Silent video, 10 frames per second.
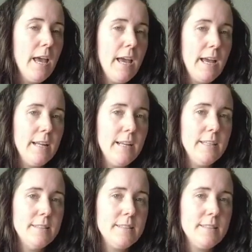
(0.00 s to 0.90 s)

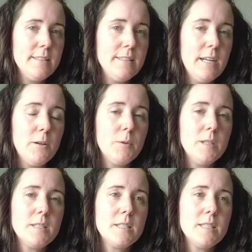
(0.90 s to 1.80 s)
And there
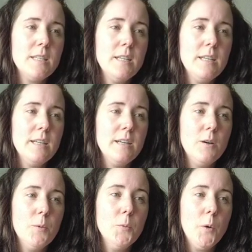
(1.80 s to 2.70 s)
was
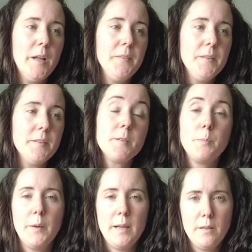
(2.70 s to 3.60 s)
one
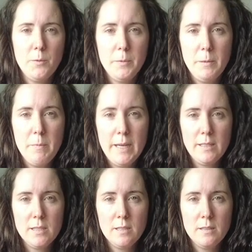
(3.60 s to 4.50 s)
spell we
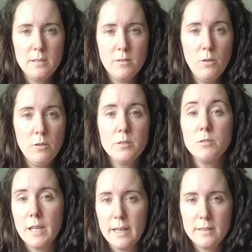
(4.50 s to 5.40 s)
made all
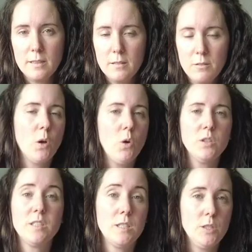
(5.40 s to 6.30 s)
together, all
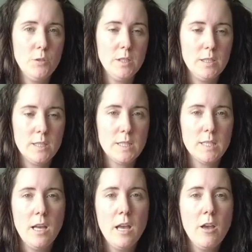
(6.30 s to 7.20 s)
the students.
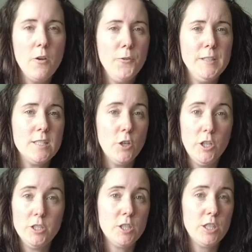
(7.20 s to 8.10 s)
We
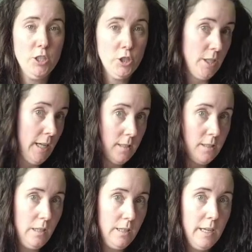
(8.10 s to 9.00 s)
searched a
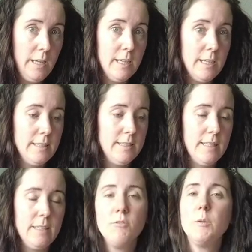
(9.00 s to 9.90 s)
shell and
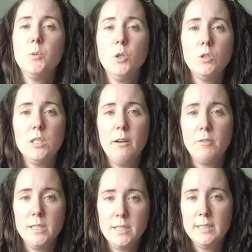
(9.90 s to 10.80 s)
then we put our
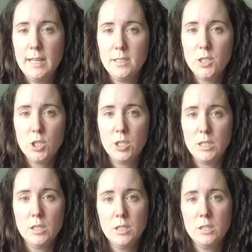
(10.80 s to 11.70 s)
intention